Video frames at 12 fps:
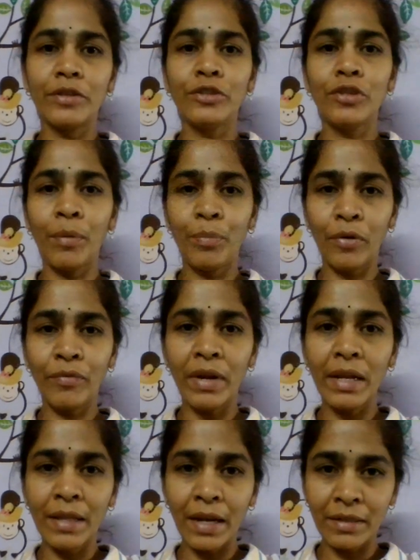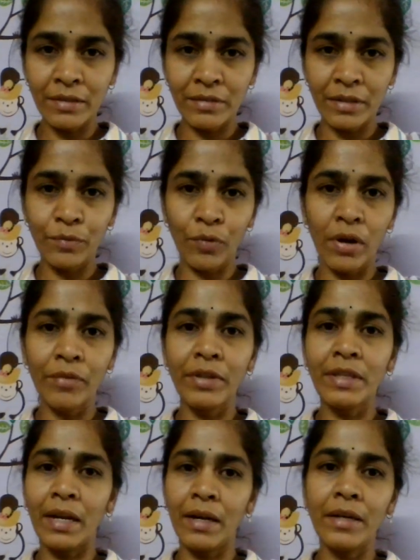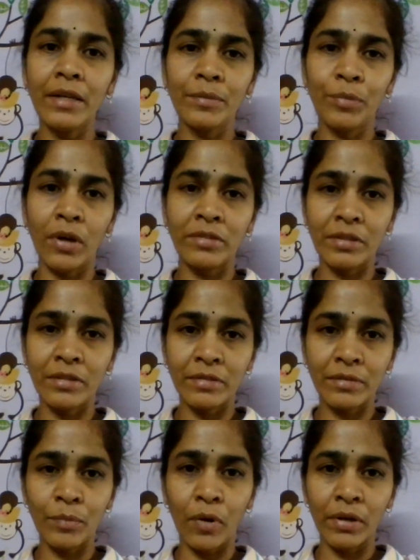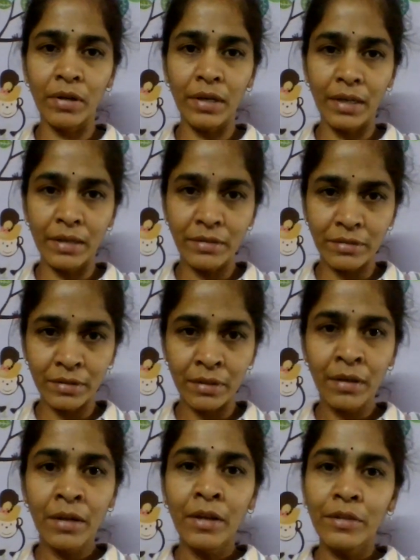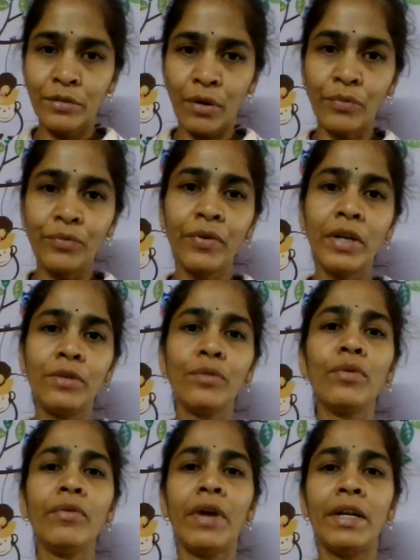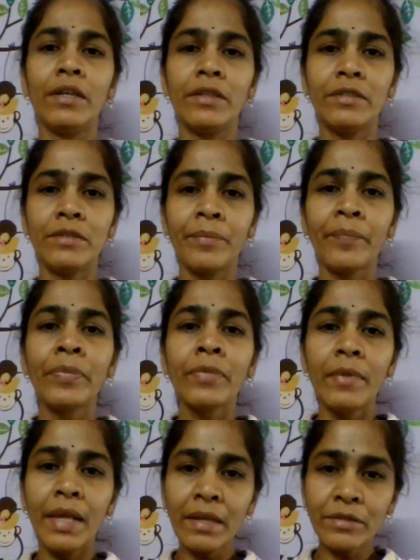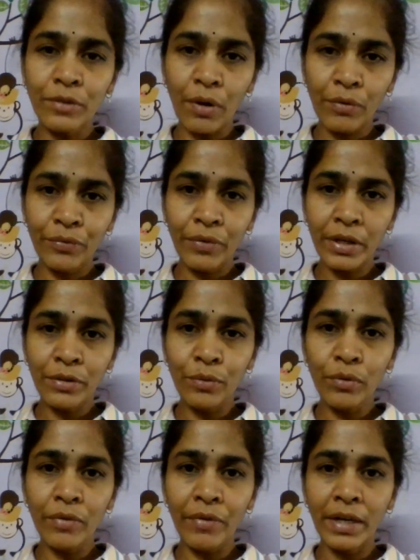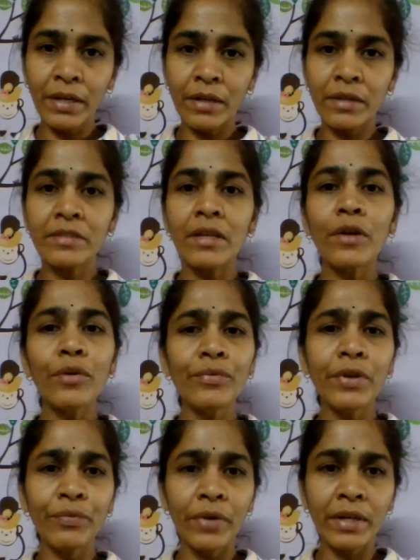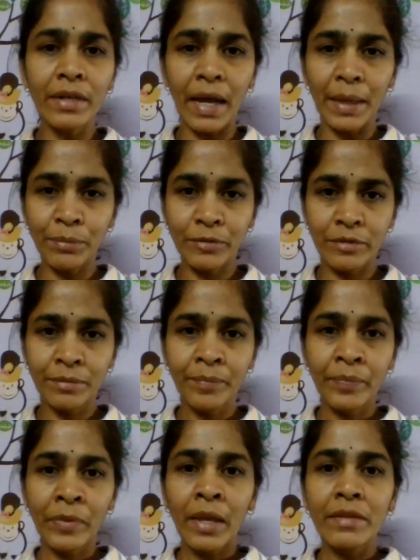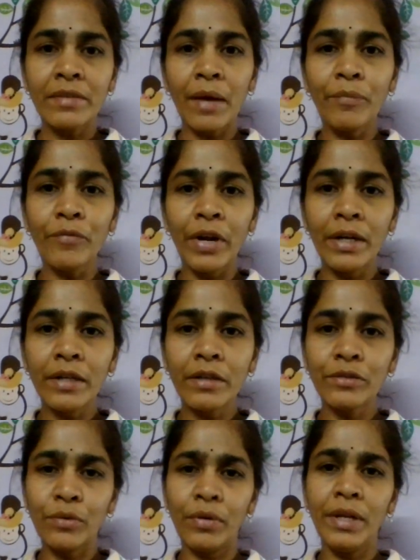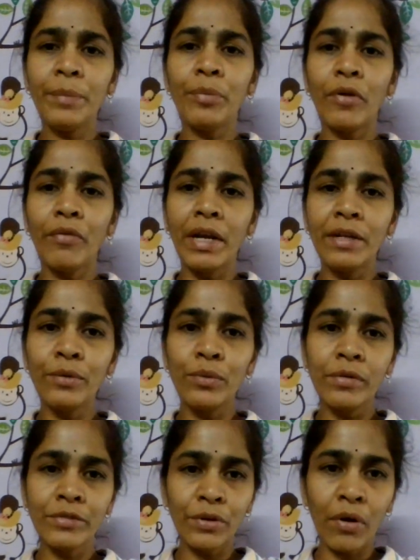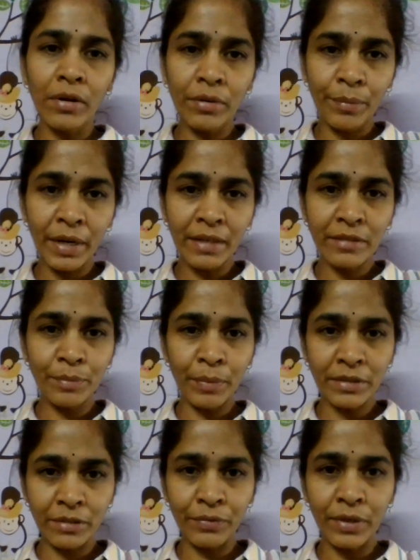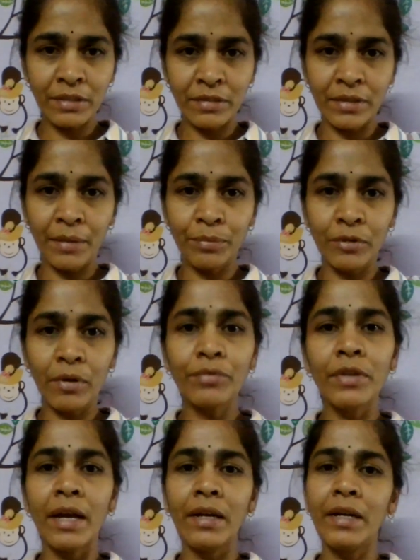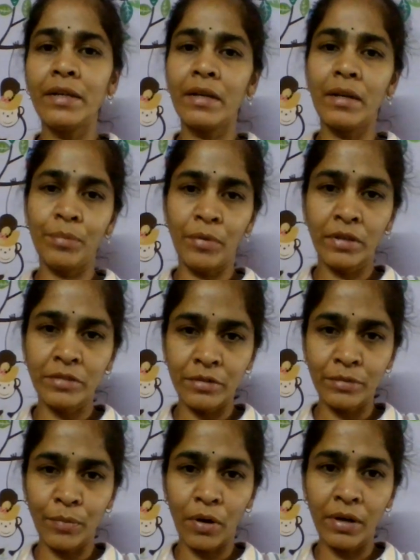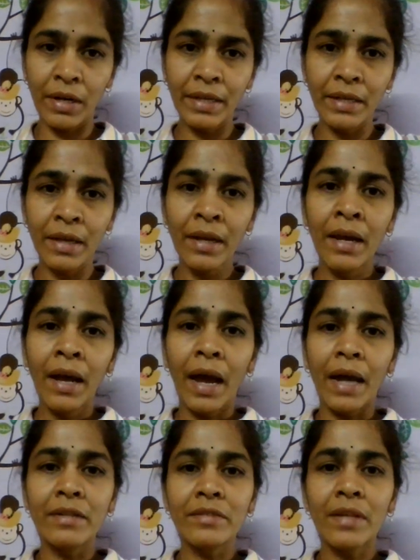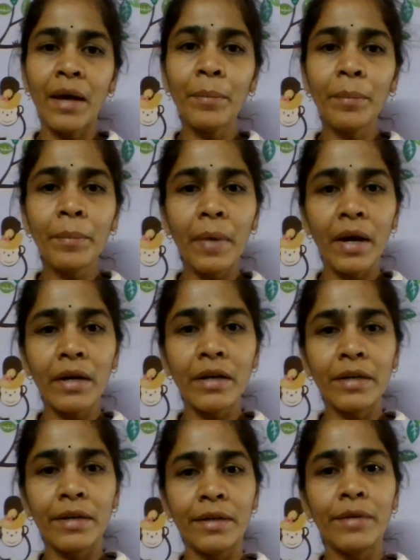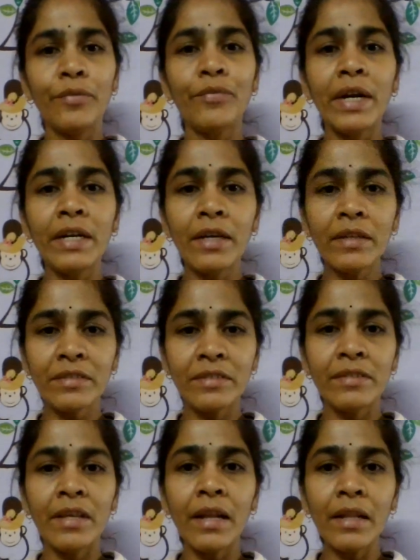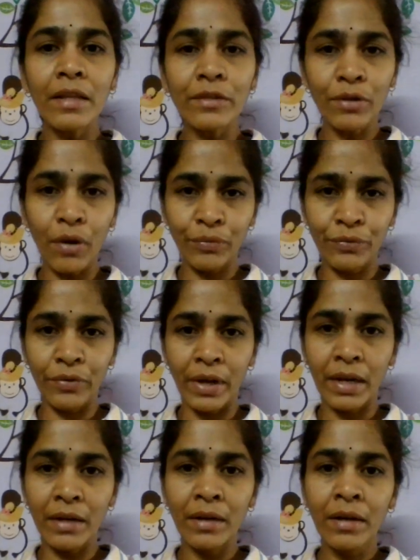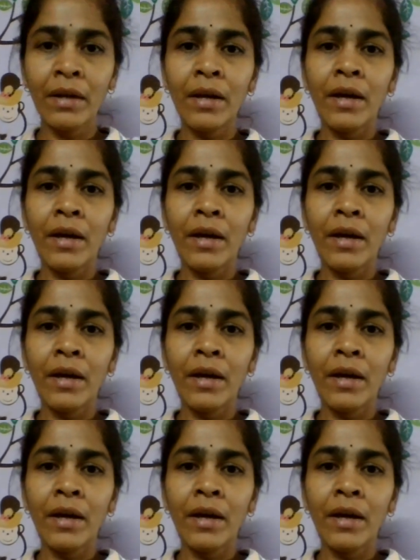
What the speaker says: job profile that is involved with analytic process model is software tool vendors. These software tool vendors are of different types. Some vendors only provide tools to automate specific steps of the analytical process modeling, and some vendors sell the software